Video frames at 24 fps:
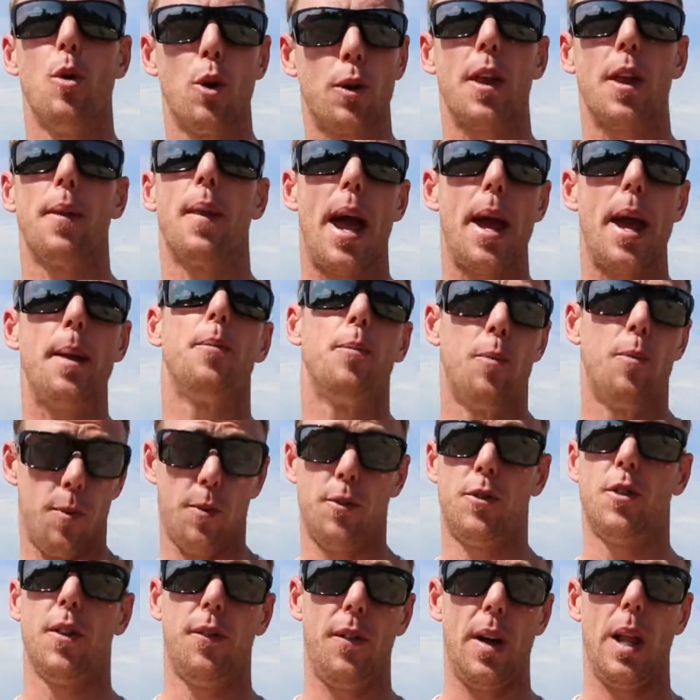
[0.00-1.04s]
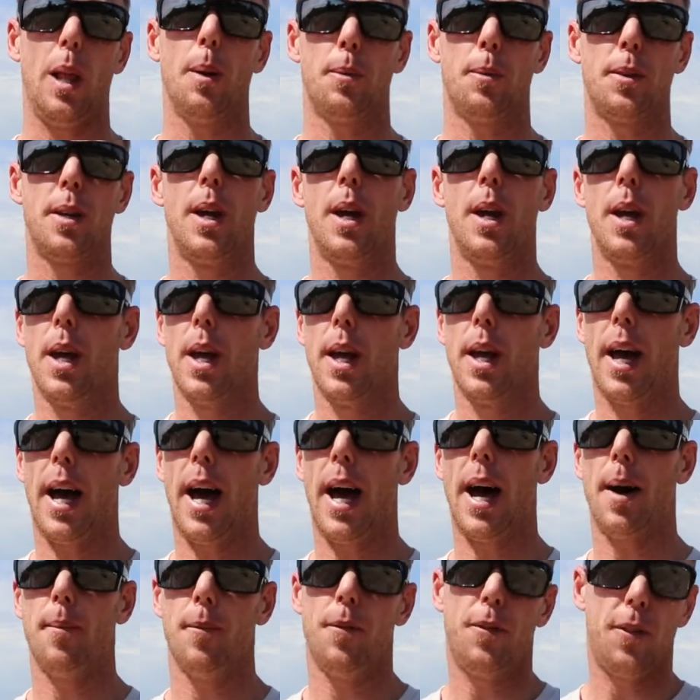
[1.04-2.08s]
that they developed
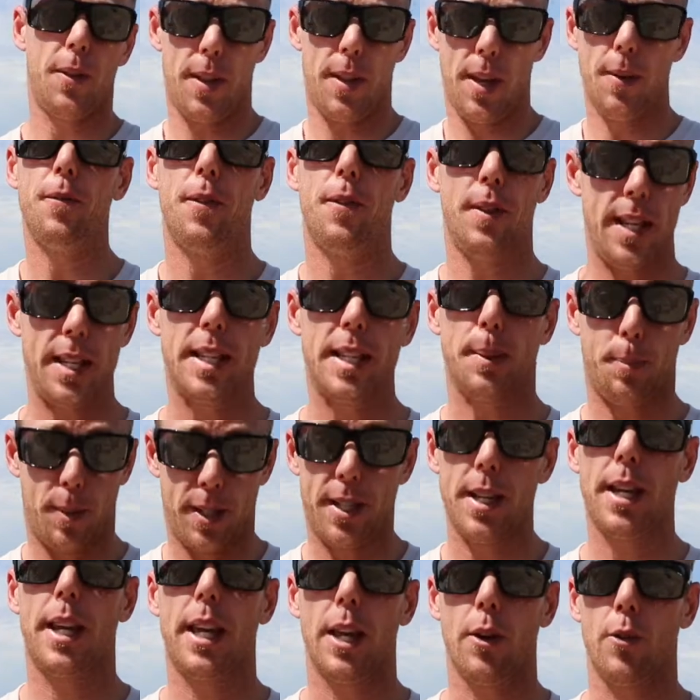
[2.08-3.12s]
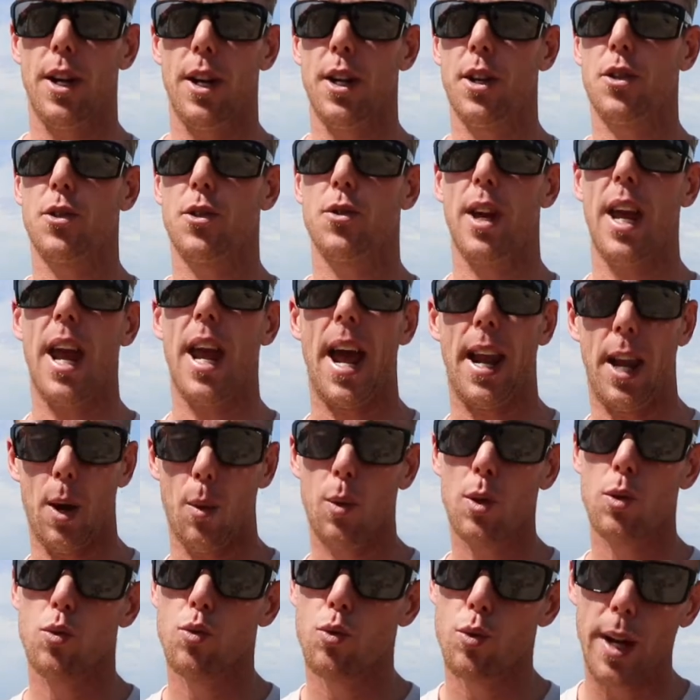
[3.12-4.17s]
for this particular industry, and it
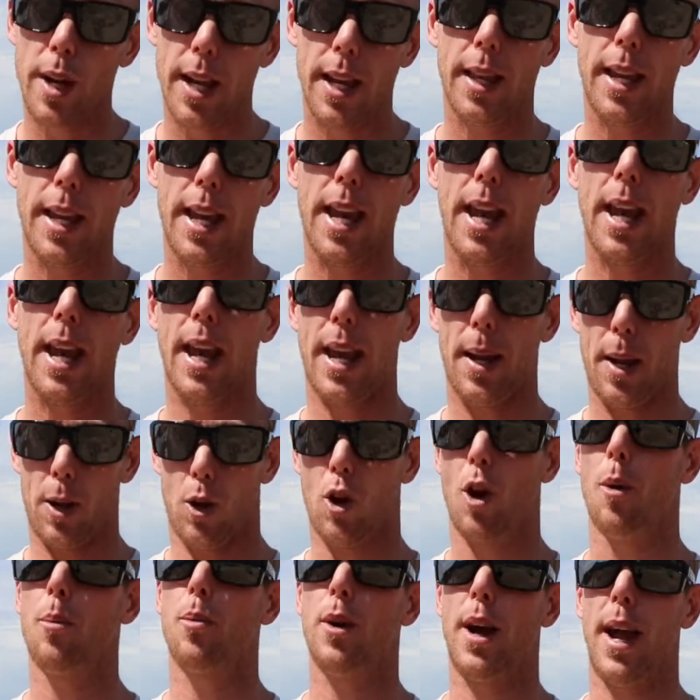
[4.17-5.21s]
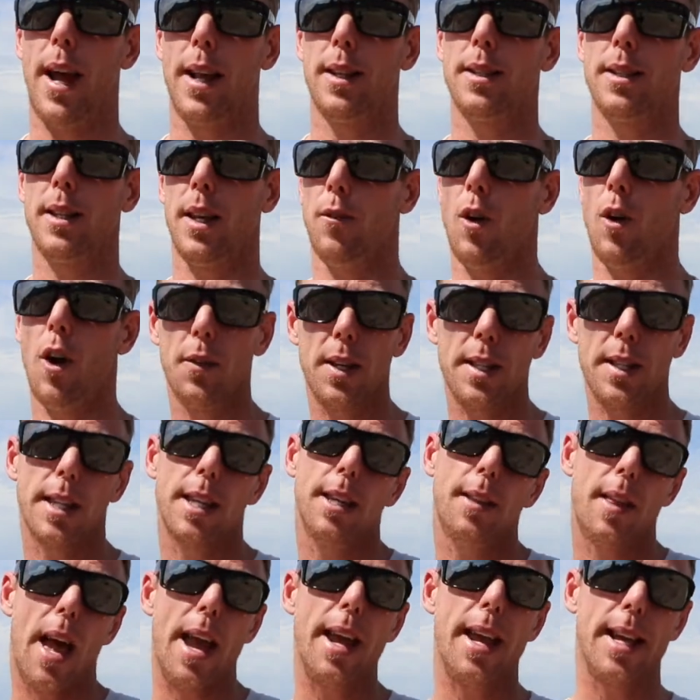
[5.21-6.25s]
was really comprehensive.
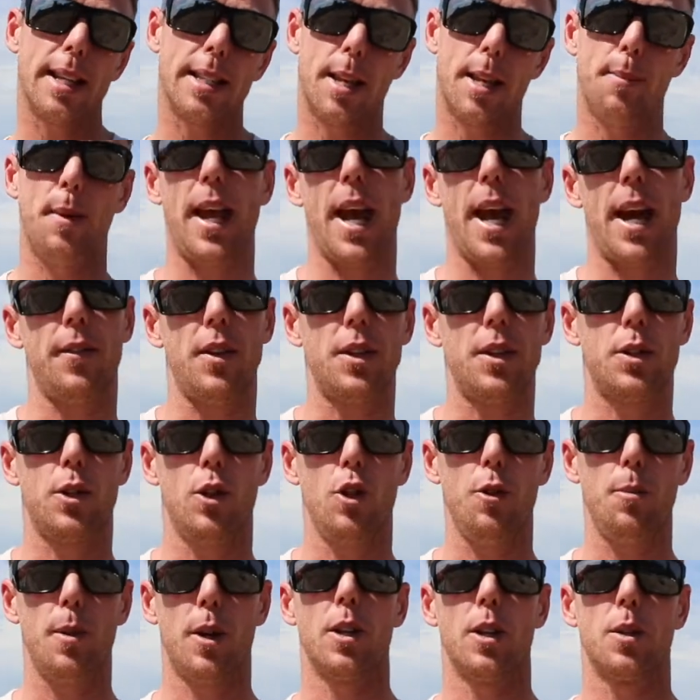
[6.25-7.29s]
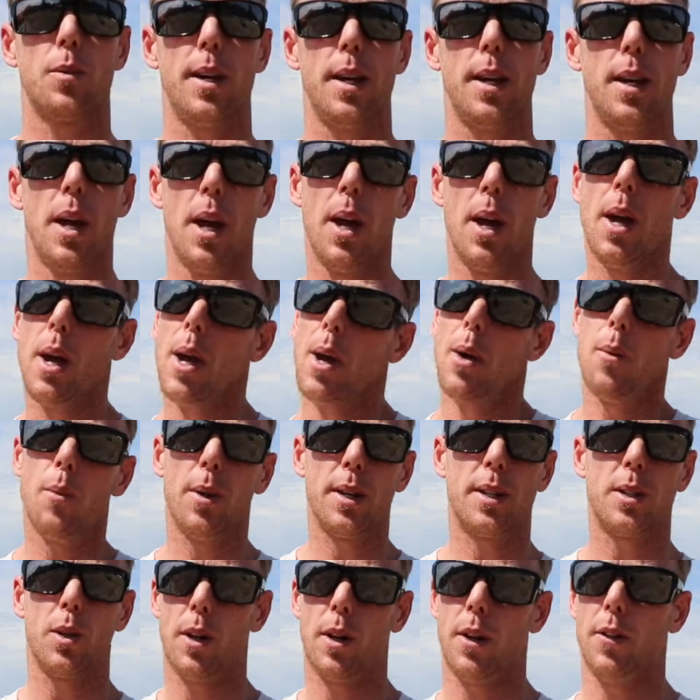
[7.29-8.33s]
Obviously, they get something out of it too because we're
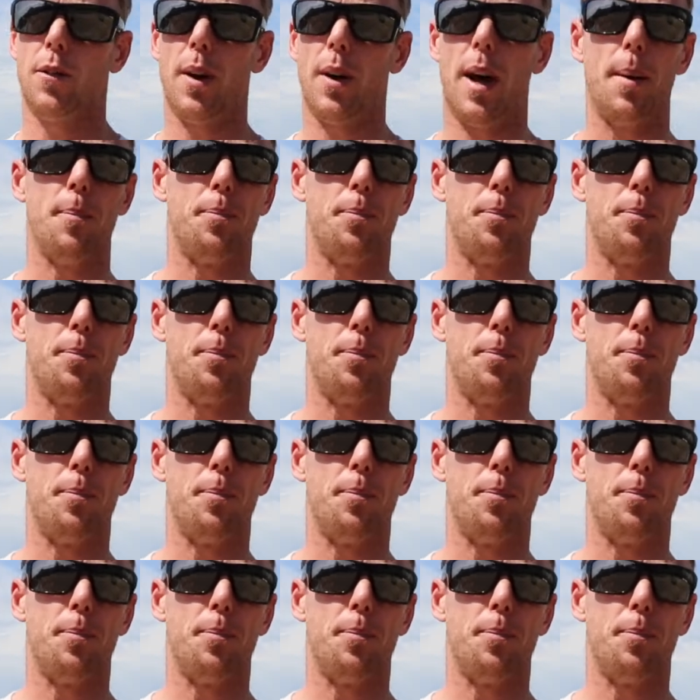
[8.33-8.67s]
sort of